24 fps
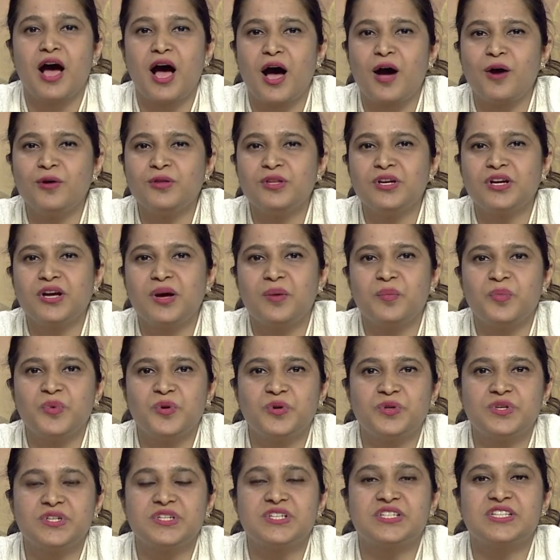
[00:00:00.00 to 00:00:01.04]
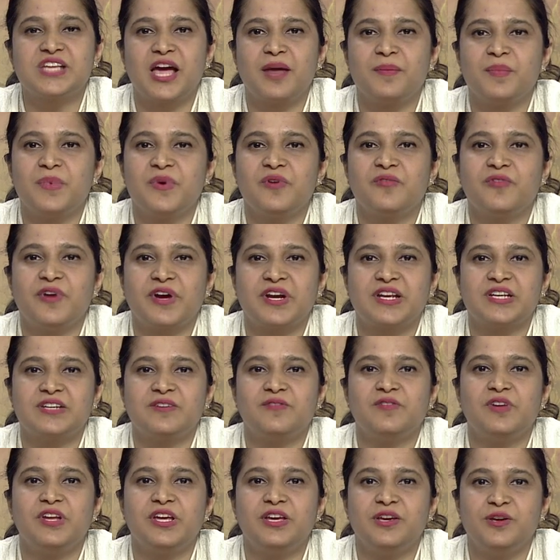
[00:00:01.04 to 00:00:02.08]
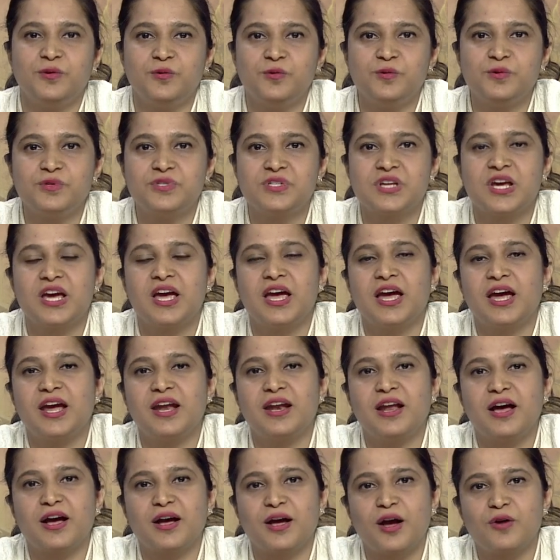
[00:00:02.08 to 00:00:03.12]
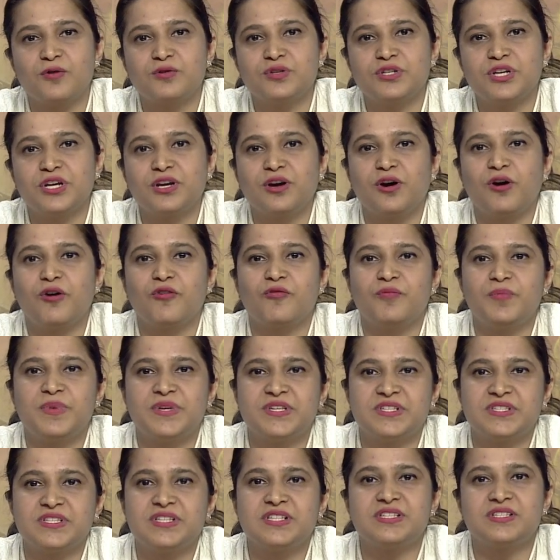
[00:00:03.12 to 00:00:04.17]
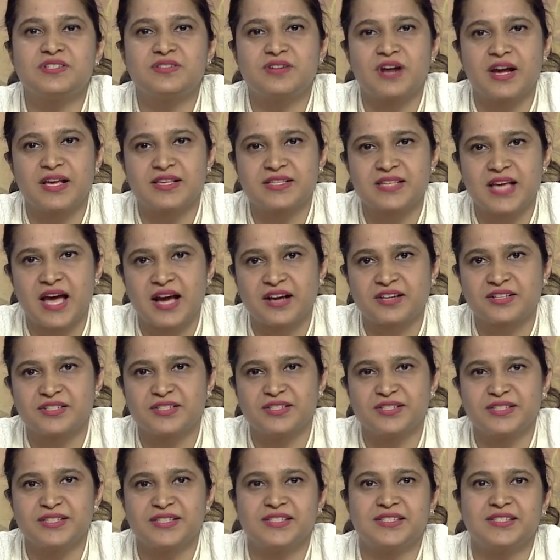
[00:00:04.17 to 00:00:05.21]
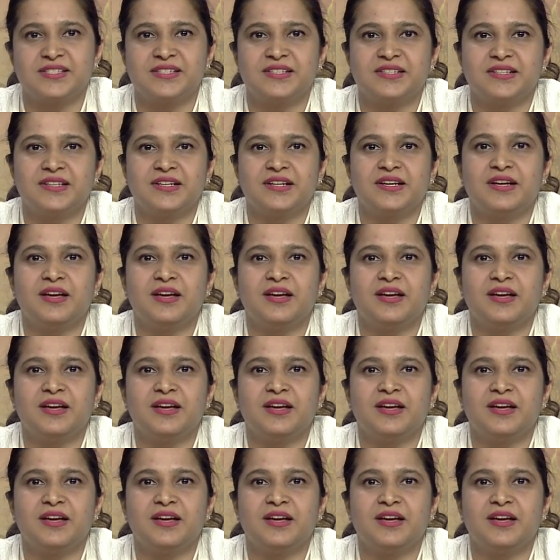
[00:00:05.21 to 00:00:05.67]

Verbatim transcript: how the computers can be effectively used in accounting of business transactions.